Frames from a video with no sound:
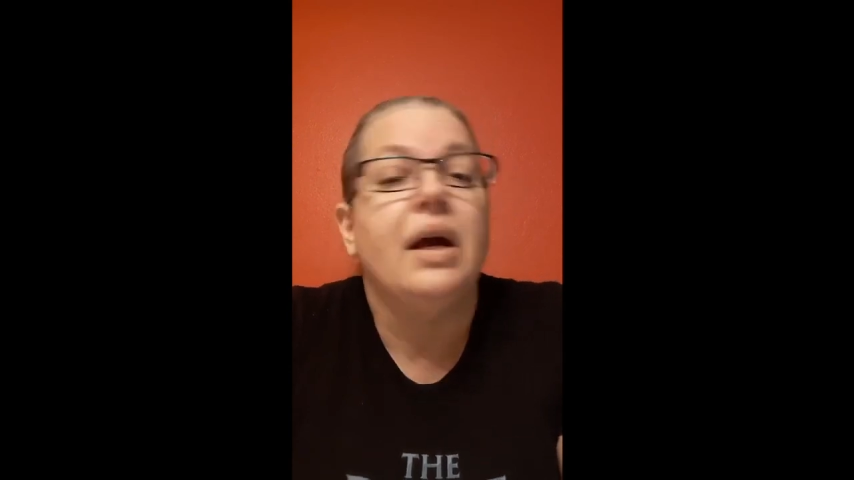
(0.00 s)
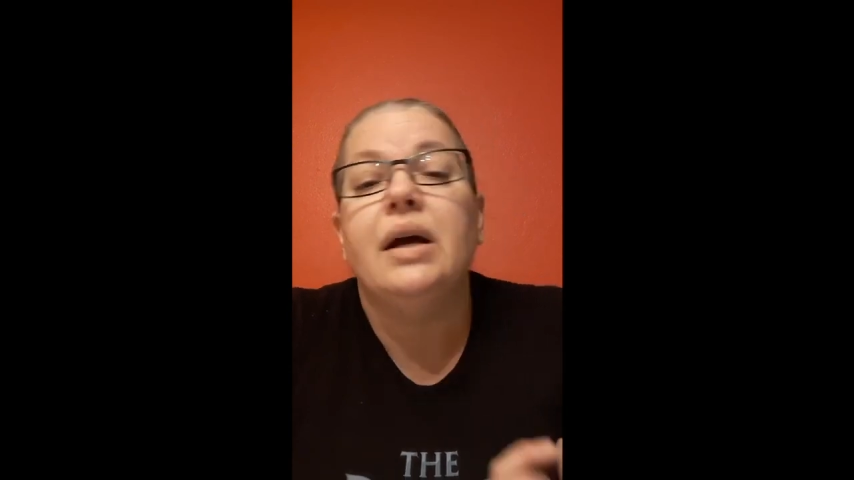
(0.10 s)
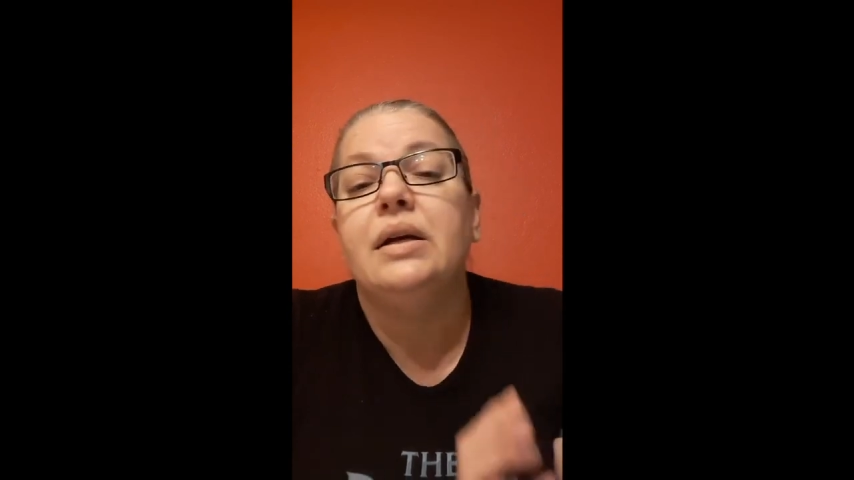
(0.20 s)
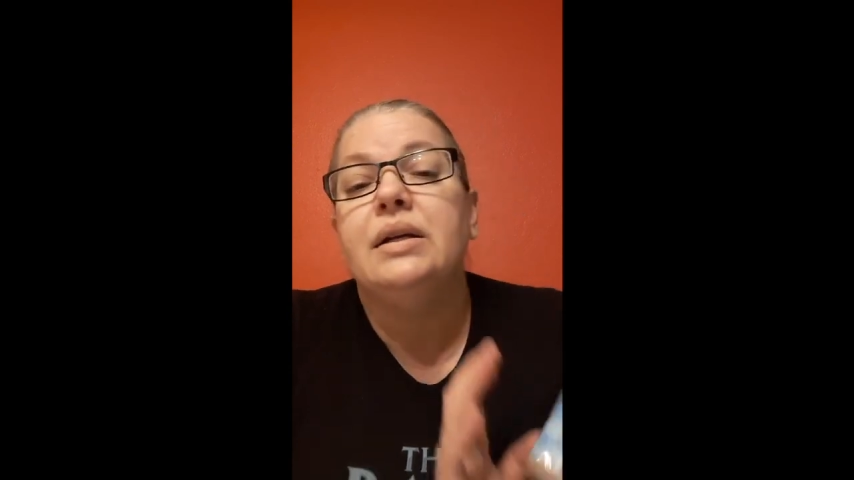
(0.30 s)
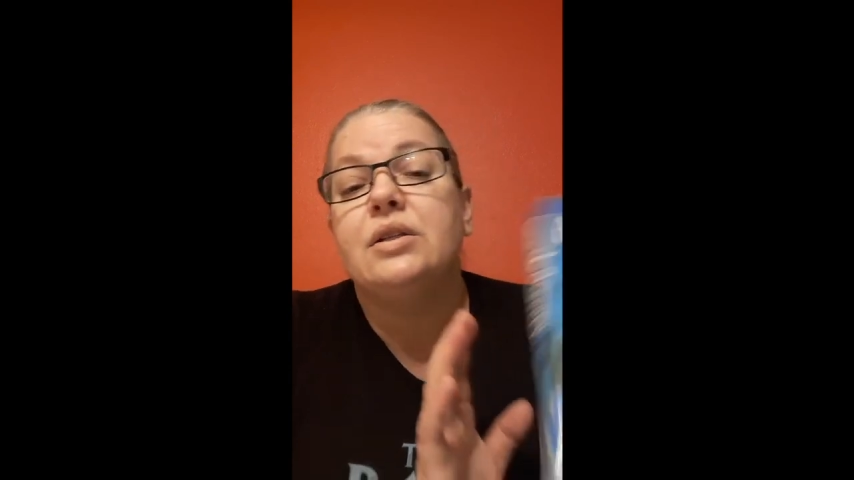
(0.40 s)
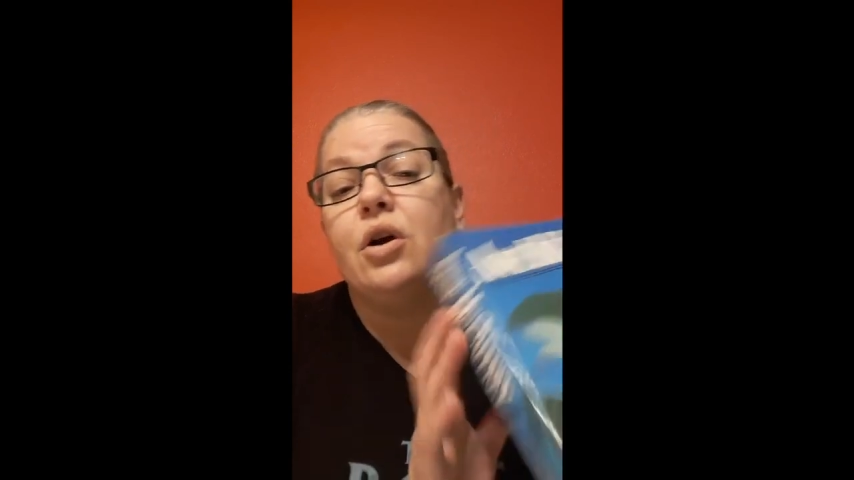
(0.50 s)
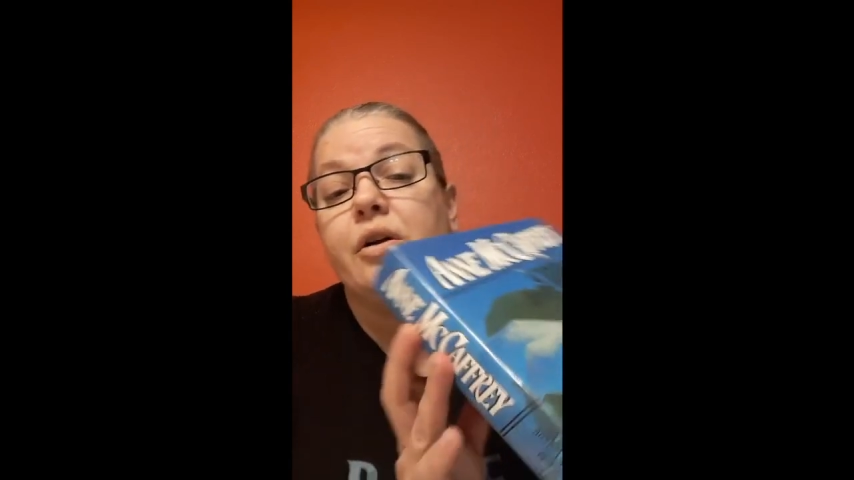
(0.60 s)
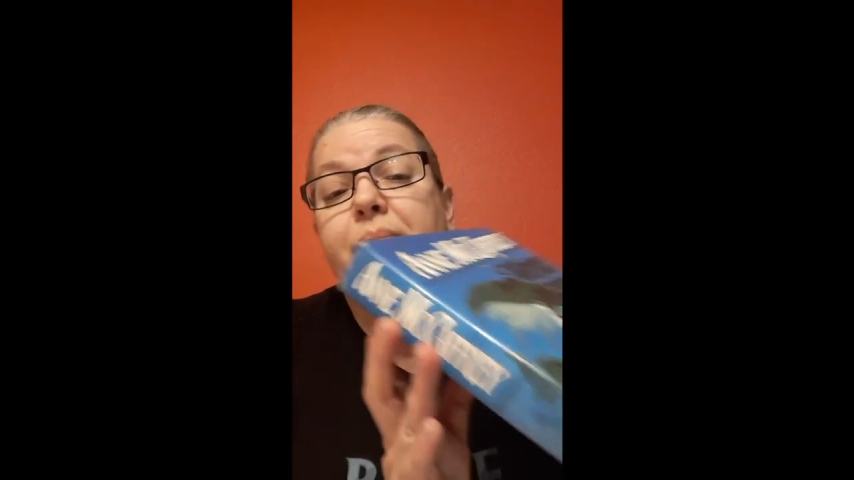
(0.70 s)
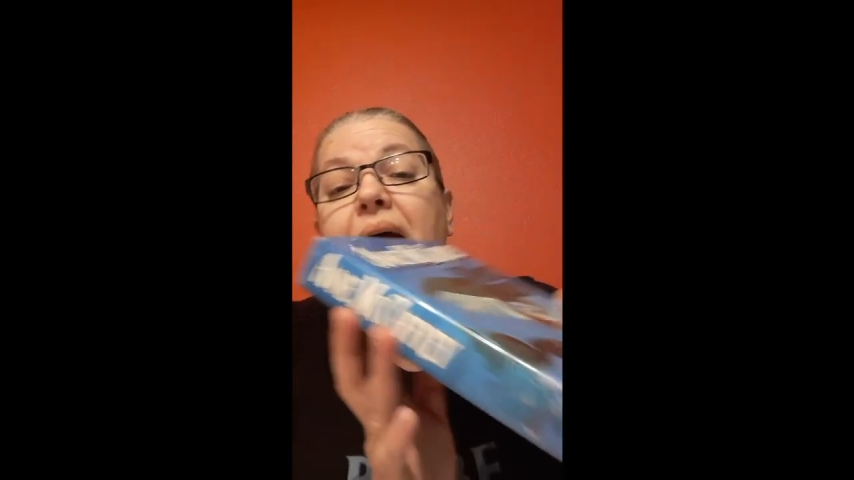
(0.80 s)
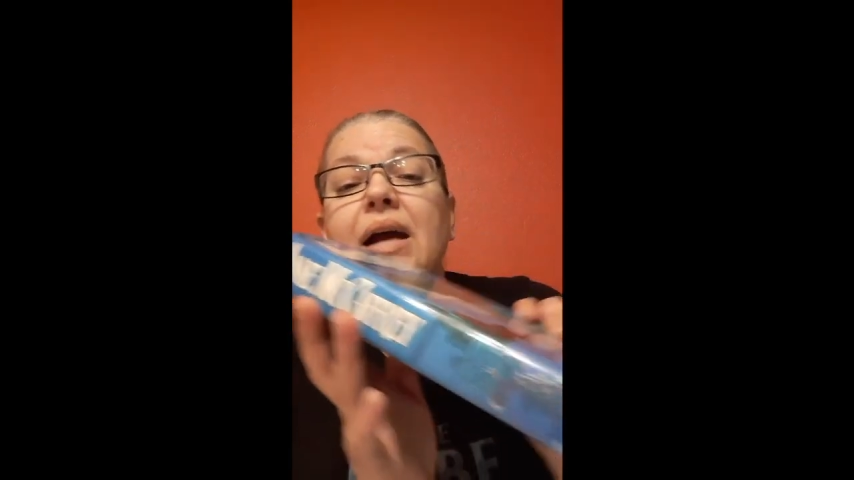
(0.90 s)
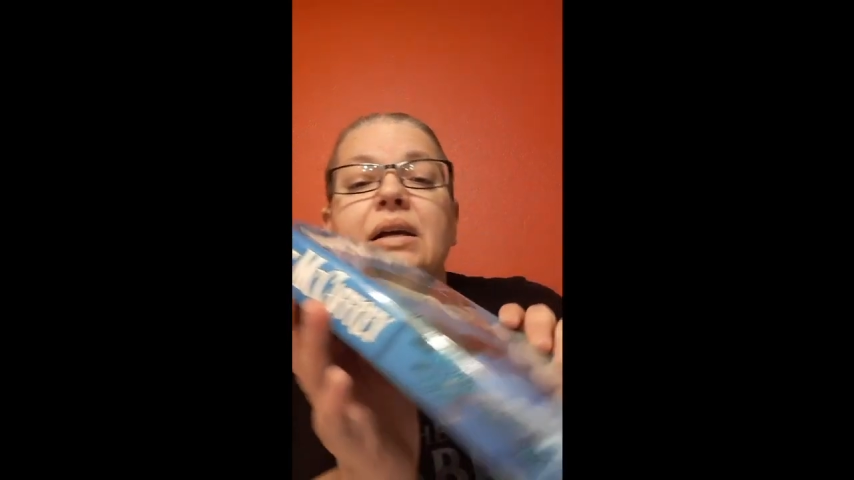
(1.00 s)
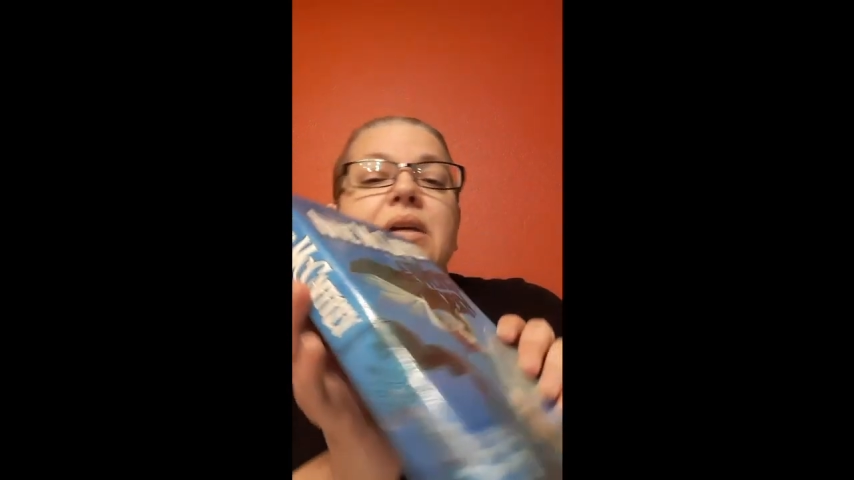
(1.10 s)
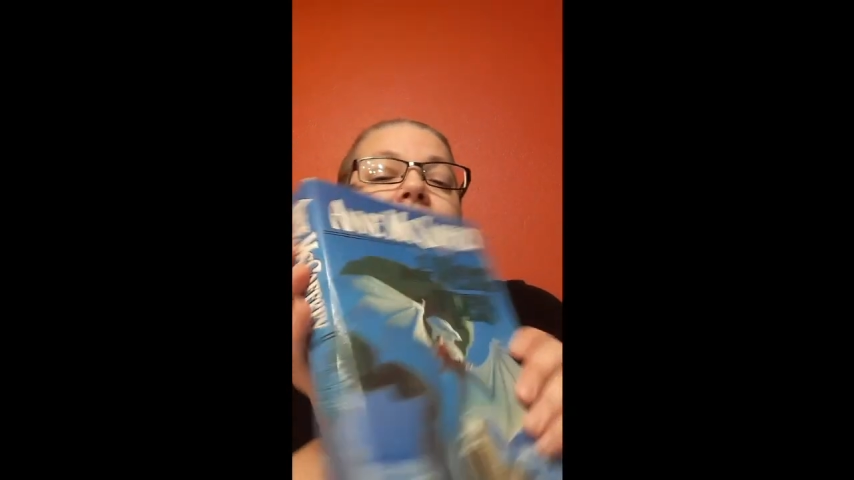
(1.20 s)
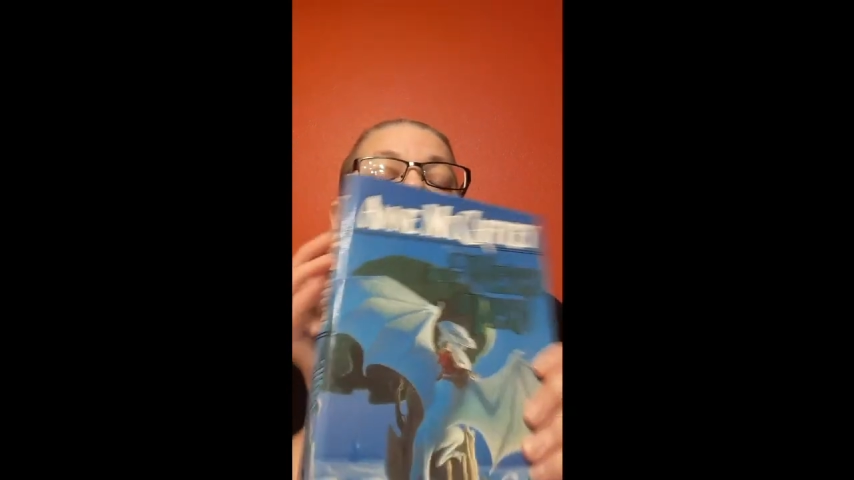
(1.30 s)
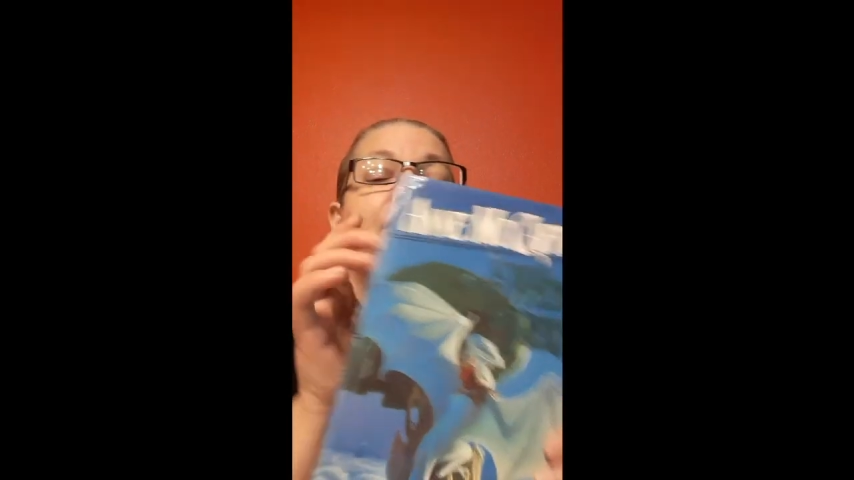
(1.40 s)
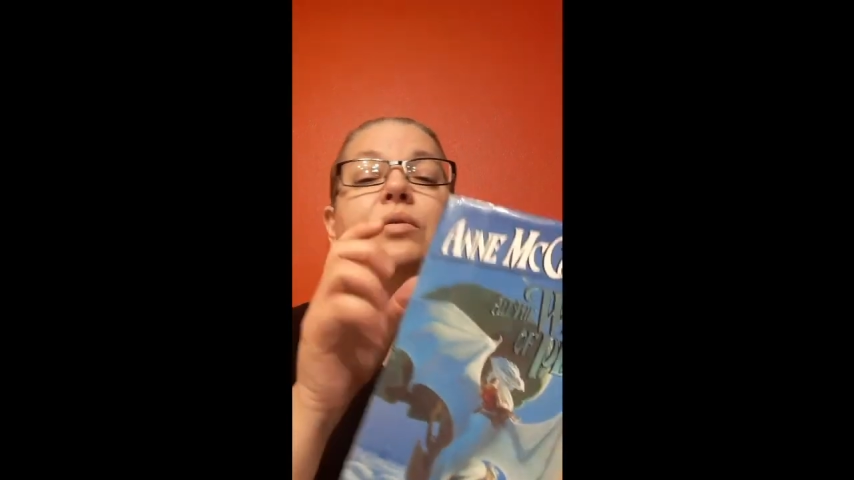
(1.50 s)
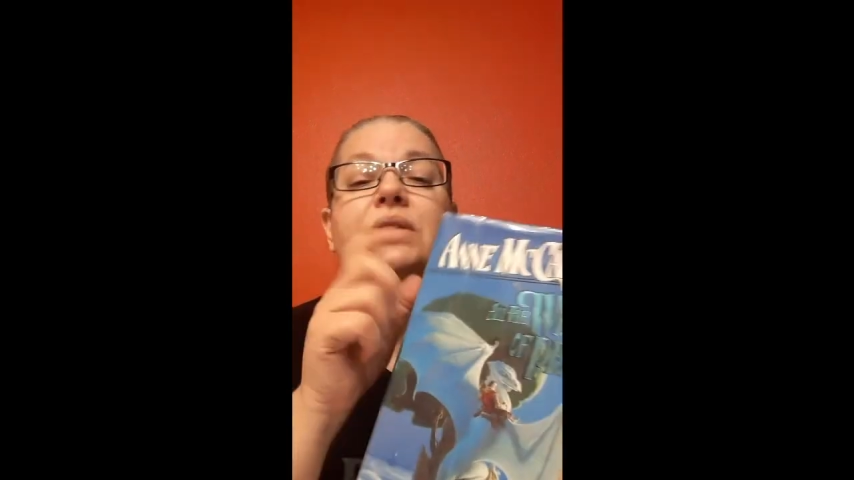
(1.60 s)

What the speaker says: It's hardback, so